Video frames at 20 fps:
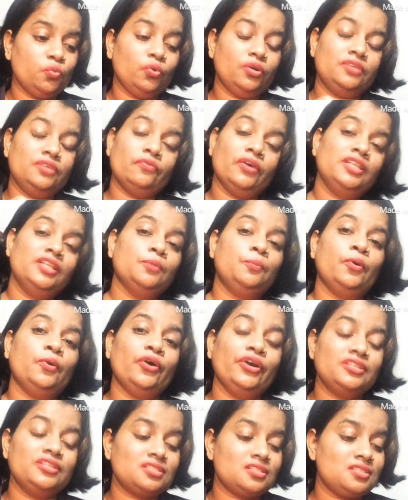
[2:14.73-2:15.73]
why the
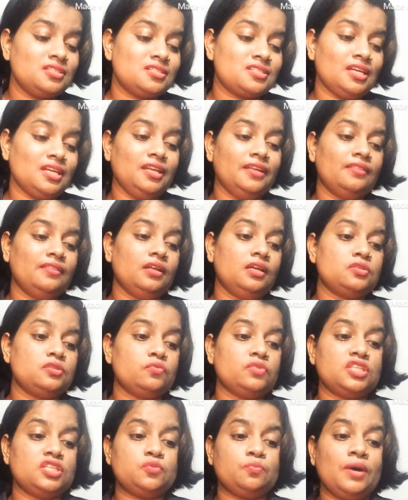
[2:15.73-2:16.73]
poet is telling that
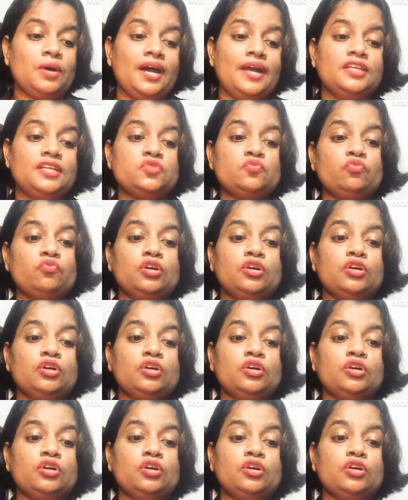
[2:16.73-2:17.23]
with a spider's